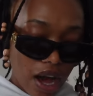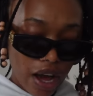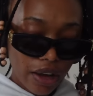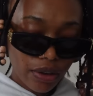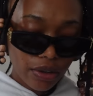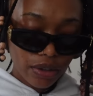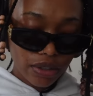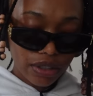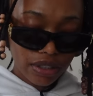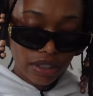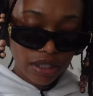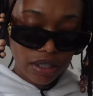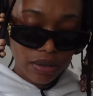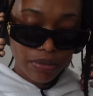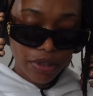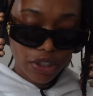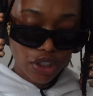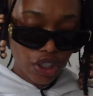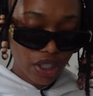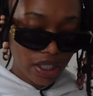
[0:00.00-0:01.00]
I got
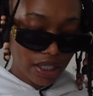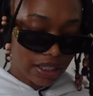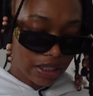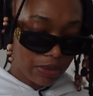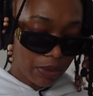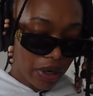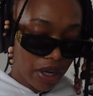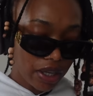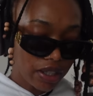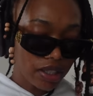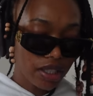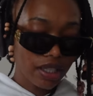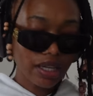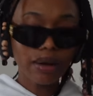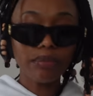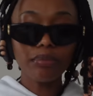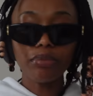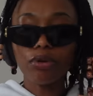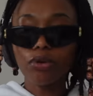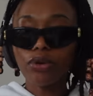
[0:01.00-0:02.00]
some chicken and spring onion
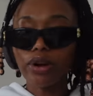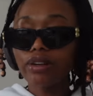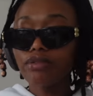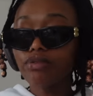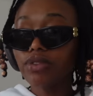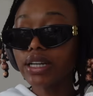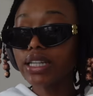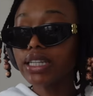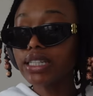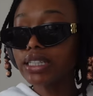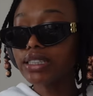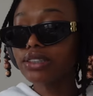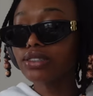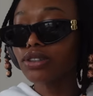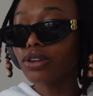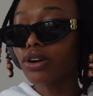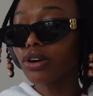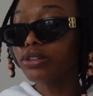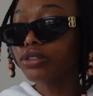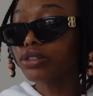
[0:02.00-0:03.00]
and prawn. I really need to
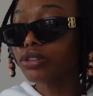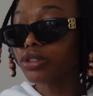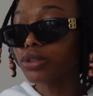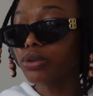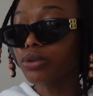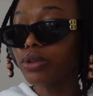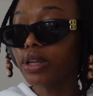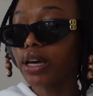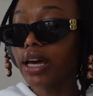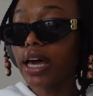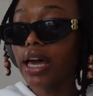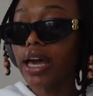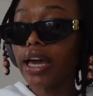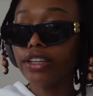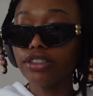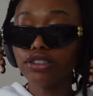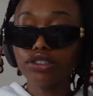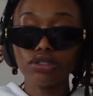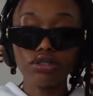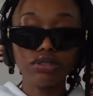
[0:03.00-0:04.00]
go to the
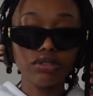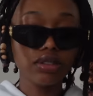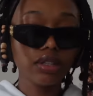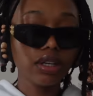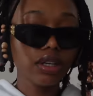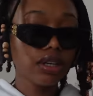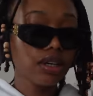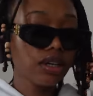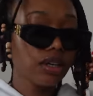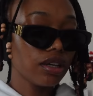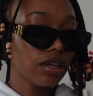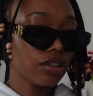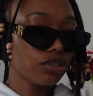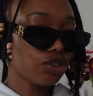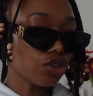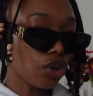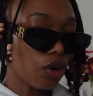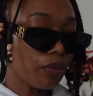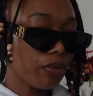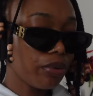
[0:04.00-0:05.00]
Asian
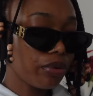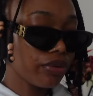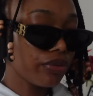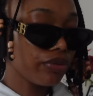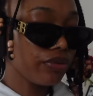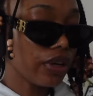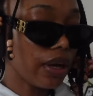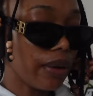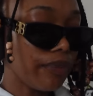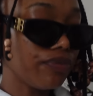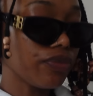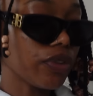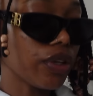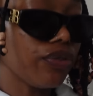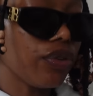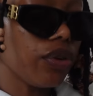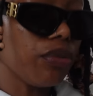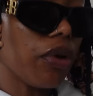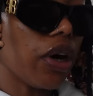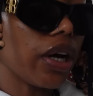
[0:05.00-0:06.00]
shop,
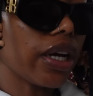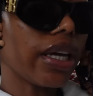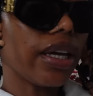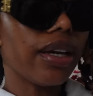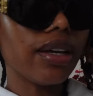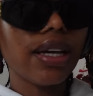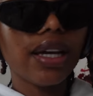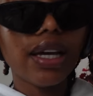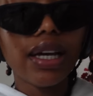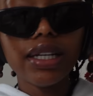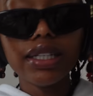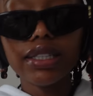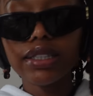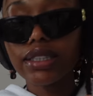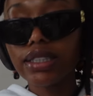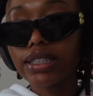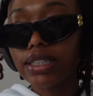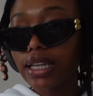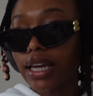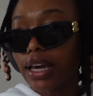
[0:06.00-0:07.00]
food market,
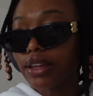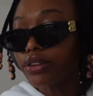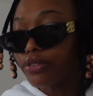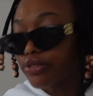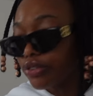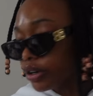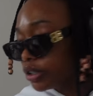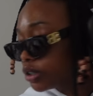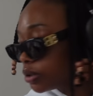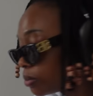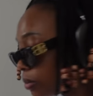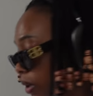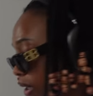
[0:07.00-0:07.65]
to get the frozen